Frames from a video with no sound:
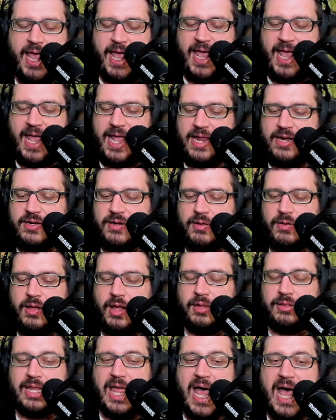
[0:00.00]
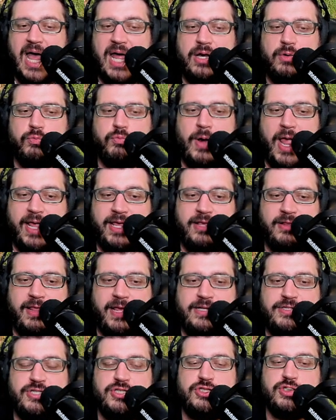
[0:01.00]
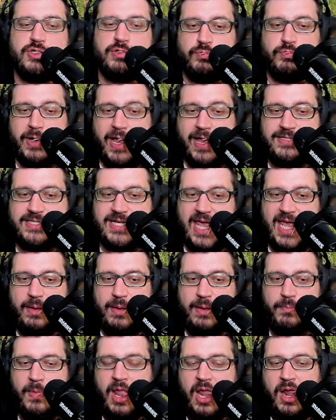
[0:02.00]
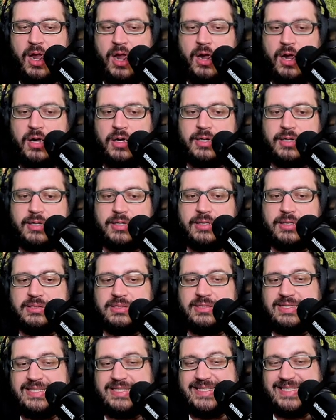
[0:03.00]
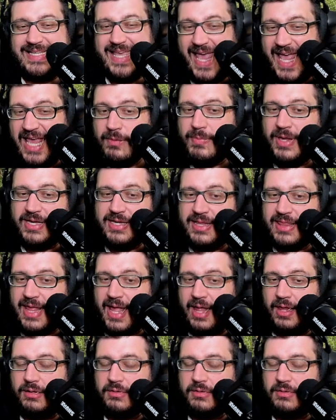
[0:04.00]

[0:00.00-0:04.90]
And a lot of regulations and red tape came into that.